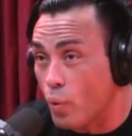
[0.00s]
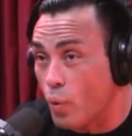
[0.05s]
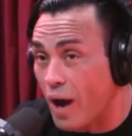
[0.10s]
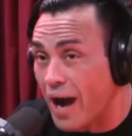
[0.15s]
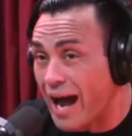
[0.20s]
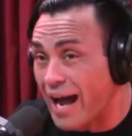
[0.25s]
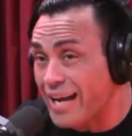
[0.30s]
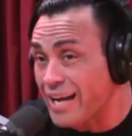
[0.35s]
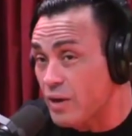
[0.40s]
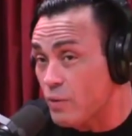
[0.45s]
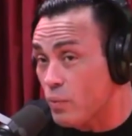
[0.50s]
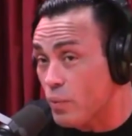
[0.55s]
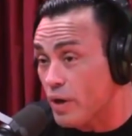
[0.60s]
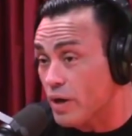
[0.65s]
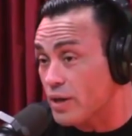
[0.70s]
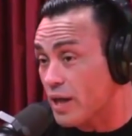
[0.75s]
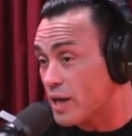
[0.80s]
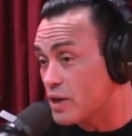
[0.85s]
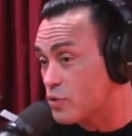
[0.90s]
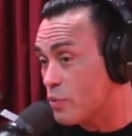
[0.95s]
didn't
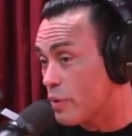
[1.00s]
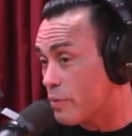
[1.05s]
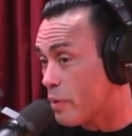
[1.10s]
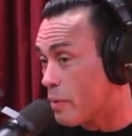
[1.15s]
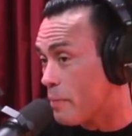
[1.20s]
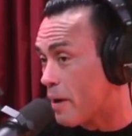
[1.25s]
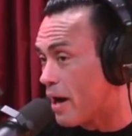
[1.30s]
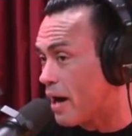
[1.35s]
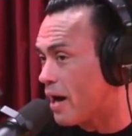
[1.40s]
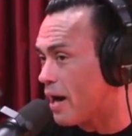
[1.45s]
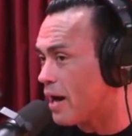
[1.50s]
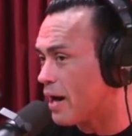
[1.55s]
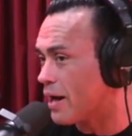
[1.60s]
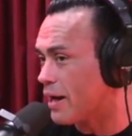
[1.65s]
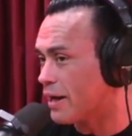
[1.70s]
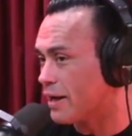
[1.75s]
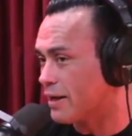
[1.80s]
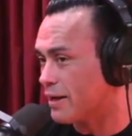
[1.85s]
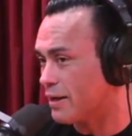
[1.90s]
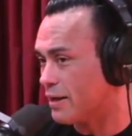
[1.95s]
realize we were
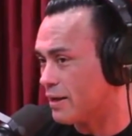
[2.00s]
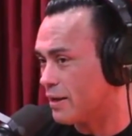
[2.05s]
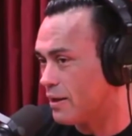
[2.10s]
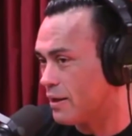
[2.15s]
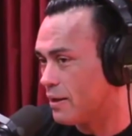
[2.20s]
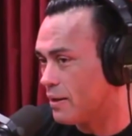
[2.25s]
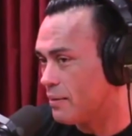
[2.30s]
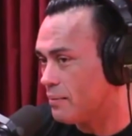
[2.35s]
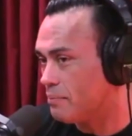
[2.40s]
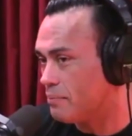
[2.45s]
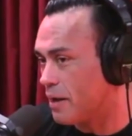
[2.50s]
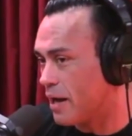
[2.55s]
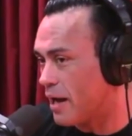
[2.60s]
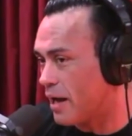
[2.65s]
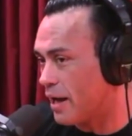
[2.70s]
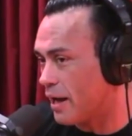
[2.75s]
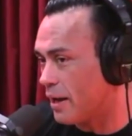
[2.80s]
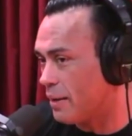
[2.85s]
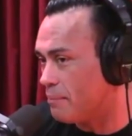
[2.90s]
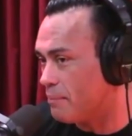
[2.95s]
behind
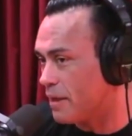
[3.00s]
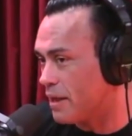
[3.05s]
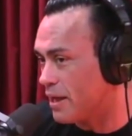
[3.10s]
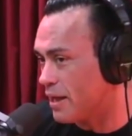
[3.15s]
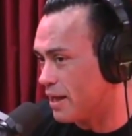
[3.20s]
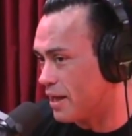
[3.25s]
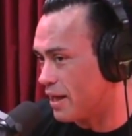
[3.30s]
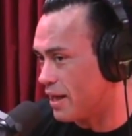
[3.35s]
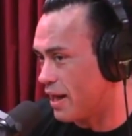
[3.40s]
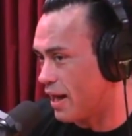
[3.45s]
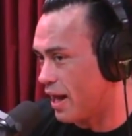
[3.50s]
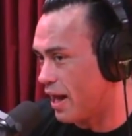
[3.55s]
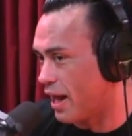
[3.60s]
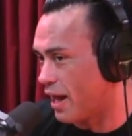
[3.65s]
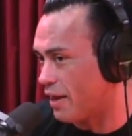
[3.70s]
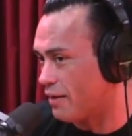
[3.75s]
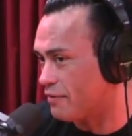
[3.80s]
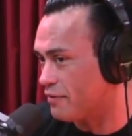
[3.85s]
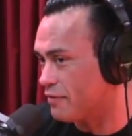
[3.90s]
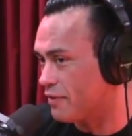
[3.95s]
by a minute and a
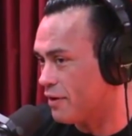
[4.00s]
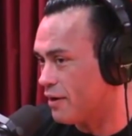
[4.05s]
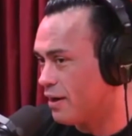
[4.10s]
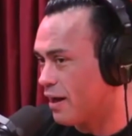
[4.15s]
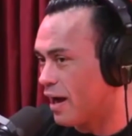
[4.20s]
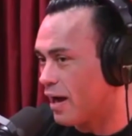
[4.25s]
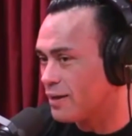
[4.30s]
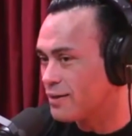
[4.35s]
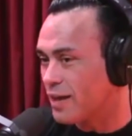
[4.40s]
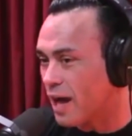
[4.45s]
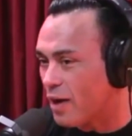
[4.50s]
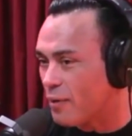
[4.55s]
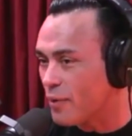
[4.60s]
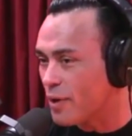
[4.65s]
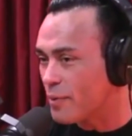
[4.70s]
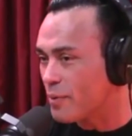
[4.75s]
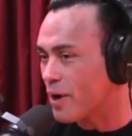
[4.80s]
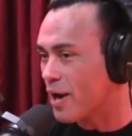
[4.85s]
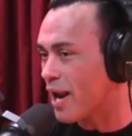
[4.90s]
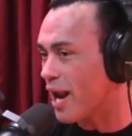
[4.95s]
half. I thought
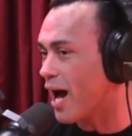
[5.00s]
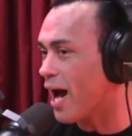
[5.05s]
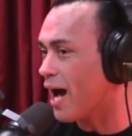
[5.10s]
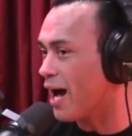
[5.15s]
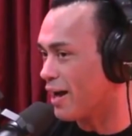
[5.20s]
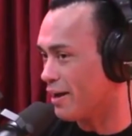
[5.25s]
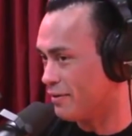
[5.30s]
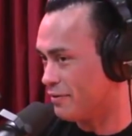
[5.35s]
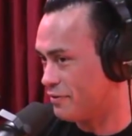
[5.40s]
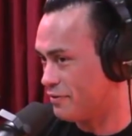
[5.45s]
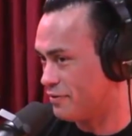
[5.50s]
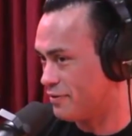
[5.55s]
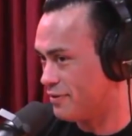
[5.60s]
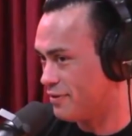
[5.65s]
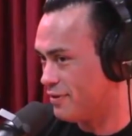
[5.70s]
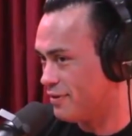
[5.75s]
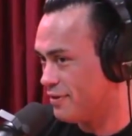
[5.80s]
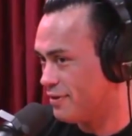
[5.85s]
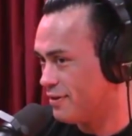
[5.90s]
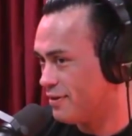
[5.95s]
we were live.
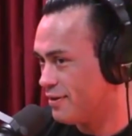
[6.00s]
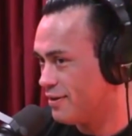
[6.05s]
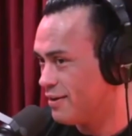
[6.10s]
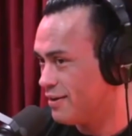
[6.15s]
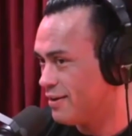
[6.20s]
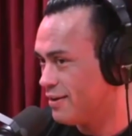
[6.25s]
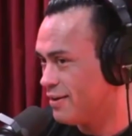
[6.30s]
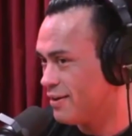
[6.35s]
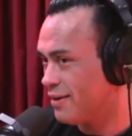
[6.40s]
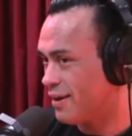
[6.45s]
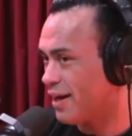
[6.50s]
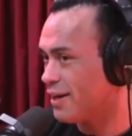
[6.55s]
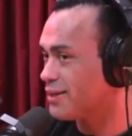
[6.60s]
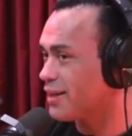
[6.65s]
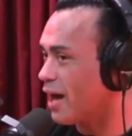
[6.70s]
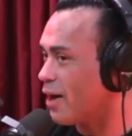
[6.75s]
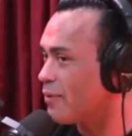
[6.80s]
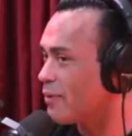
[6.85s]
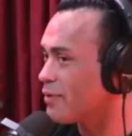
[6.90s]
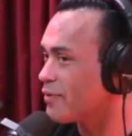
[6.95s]
I
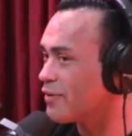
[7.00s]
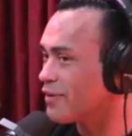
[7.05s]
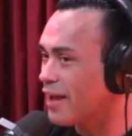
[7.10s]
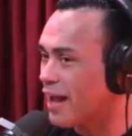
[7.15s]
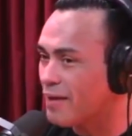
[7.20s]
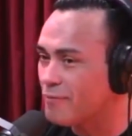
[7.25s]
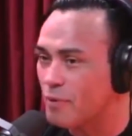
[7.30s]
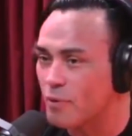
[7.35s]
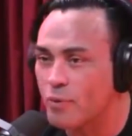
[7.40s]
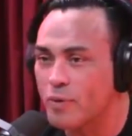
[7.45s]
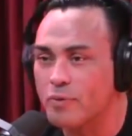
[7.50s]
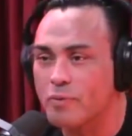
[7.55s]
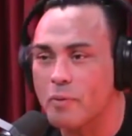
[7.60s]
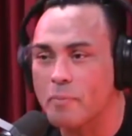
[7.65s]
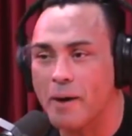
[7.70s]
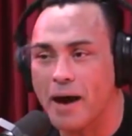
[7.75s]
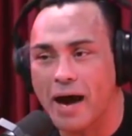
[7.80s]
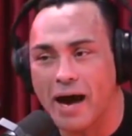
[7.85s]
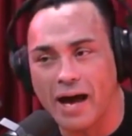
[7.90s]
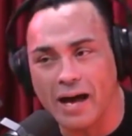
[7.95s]
thought we were live, but we were
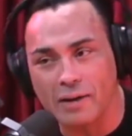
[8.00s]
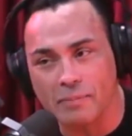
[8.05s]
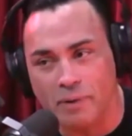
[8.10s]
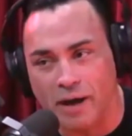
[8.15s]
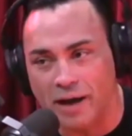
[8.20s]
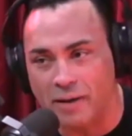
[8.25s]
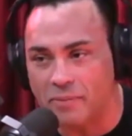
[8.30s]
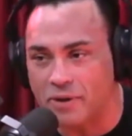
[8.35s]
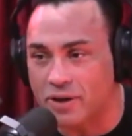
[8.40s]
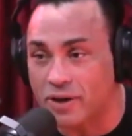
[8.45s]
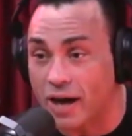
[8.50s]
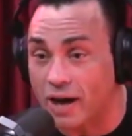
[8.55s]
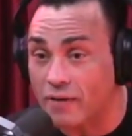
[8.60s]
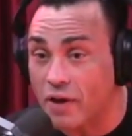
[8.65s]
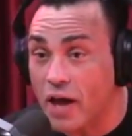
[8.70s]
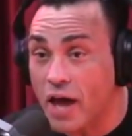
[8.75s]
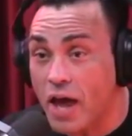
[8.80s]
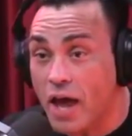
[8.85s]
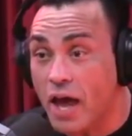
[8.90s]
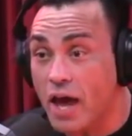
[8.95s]
behind by a minute and a
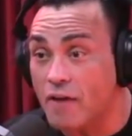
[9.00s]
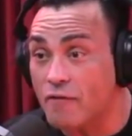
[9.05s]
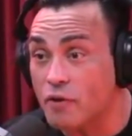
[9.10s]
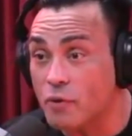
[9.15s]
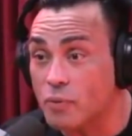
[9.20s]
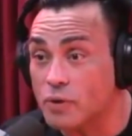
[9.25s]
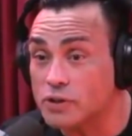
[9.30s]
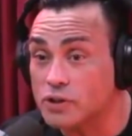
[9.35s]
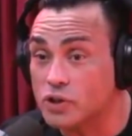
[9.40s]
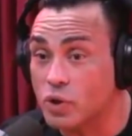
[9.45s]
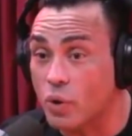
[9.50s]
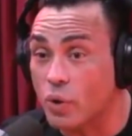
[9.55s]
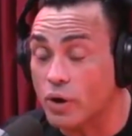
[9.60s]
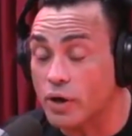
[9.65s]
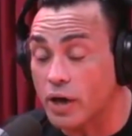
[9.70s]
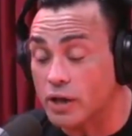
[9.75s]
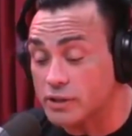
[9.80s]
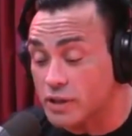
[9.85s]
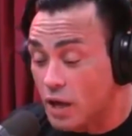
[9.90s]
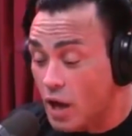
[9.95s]
half. Everyone's
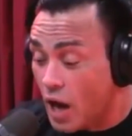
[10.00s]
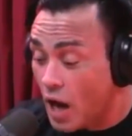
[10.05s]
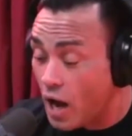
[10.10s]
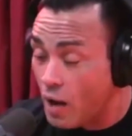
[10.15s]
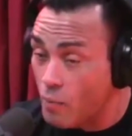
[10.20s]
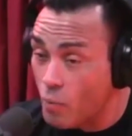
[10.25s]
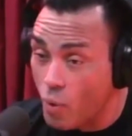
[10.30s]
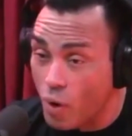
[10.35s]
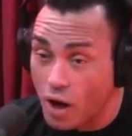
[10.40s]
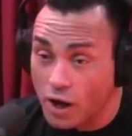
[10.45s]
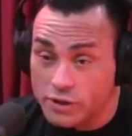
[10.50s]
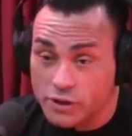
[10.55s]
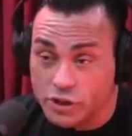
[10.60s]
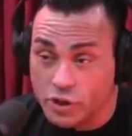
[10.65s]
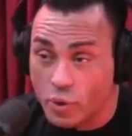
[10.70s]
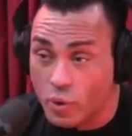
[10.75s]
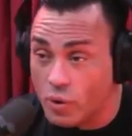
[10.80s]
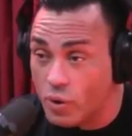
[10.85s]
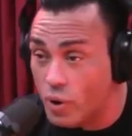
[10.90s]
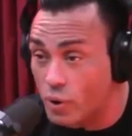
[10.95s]
going nuts. I'm watching,
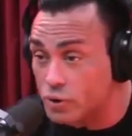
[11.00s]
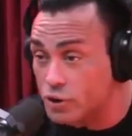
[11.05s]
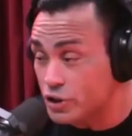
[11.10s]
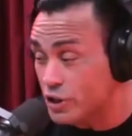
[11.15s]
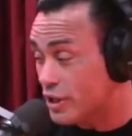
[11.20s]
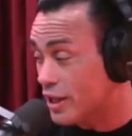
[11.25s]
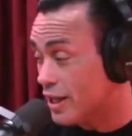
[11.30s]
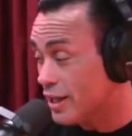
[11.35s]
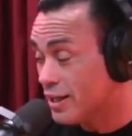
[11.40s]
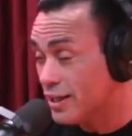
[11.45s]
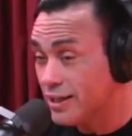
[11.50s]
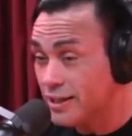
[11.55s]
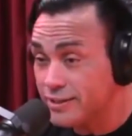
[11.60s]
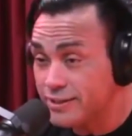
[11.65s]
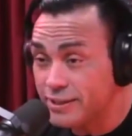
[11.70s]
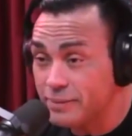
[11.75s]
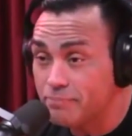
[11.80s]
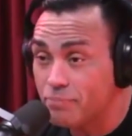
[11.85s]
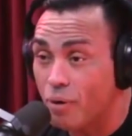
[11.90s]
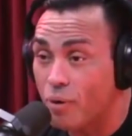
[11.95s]
going, oh shit.
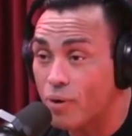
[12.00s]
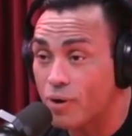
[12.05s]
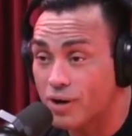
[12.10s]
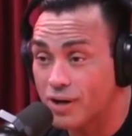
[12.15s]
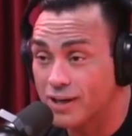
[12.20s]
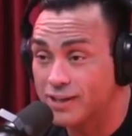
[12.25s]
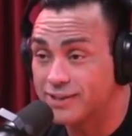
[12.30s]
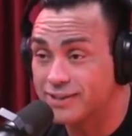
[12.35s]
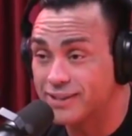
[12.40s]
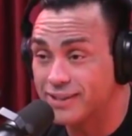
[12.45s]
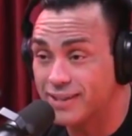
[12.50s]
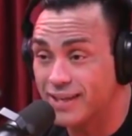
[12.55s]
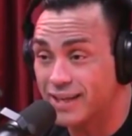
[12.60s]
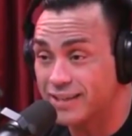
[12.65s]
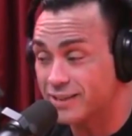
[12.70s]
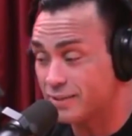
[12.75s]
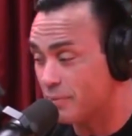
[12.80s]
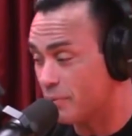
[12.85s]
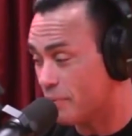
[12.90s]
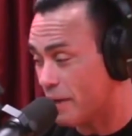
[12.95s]
Lizzie Borden is sitting
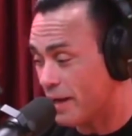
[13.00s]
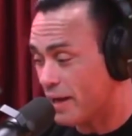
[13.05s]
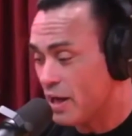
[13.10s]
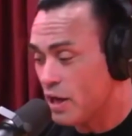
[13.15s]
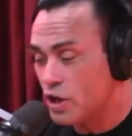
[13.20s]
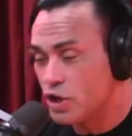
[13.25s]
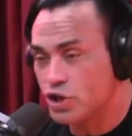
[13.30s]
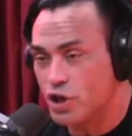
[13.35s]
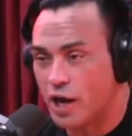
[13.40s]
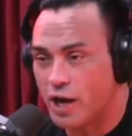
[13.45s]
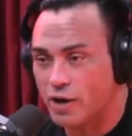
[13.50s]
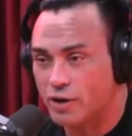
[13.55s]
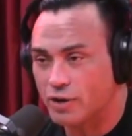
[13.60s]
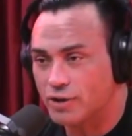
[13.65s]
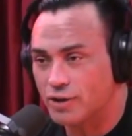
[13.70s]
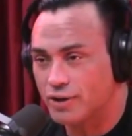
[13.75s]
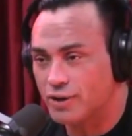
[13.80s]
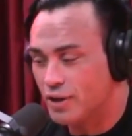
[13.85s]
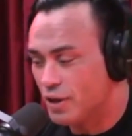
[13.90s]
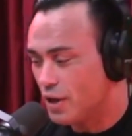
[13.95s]
next to me, my
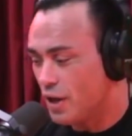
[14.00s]
childhood